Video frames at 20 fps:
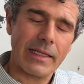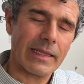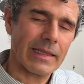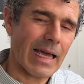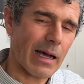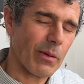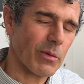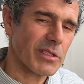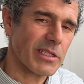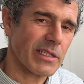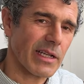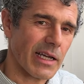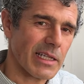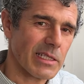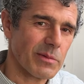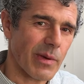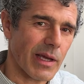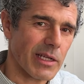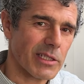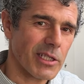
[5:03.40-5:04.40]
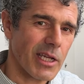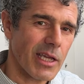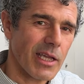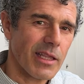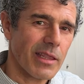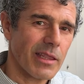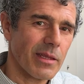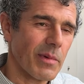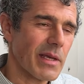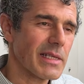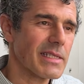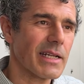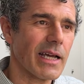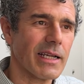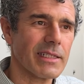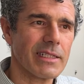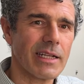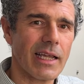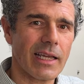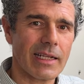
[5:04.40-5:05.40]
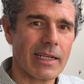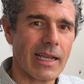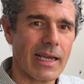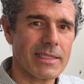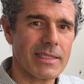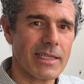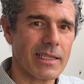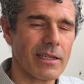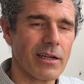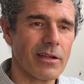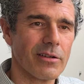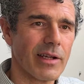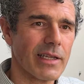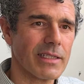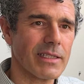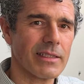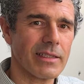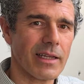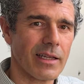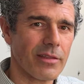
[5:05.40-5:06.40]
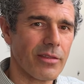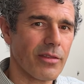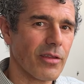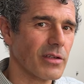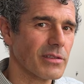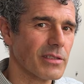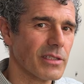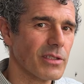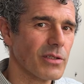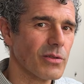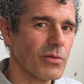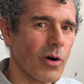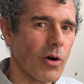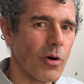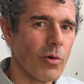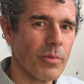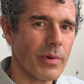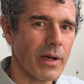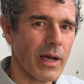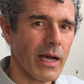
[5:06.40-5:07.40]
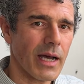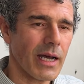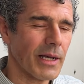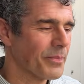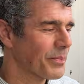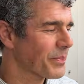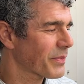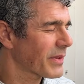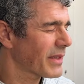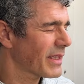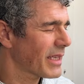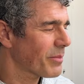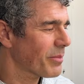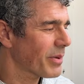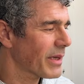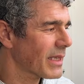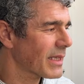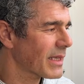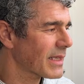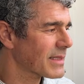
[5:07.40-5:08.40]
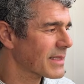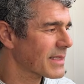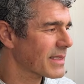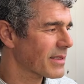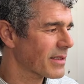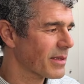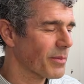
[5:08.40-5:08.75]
that was a nice match. The Meze 99 Classic are rated at 32 ohm impedance.